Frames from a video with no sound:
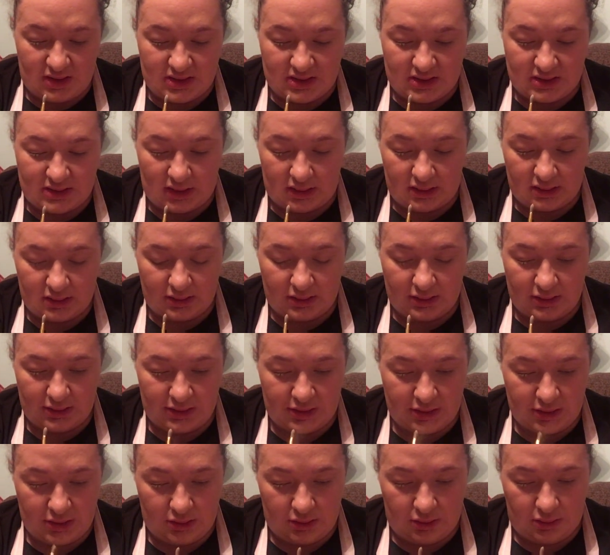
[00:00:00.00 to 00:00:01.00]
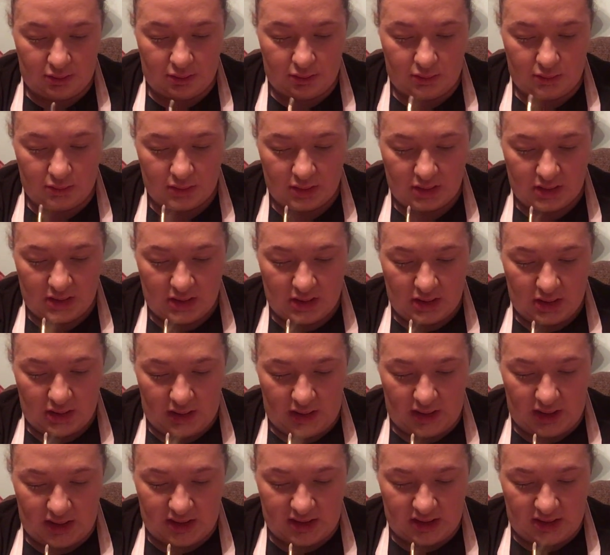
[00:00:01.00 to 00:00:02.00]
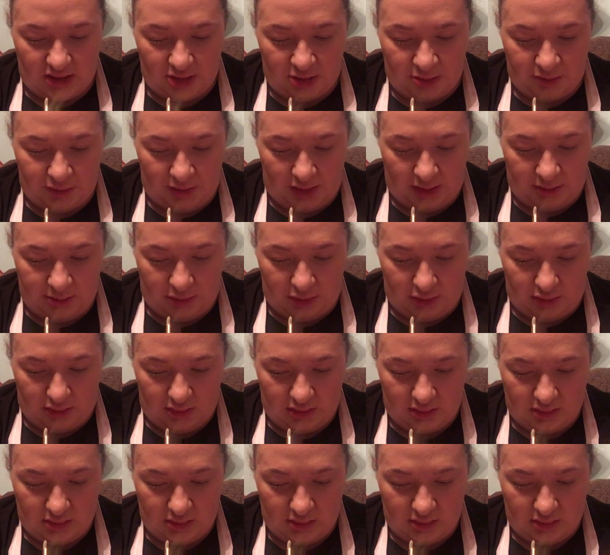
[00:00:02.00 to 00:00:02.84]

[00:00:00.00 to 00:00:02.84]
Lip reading: Stuck On You eyeshadow primer.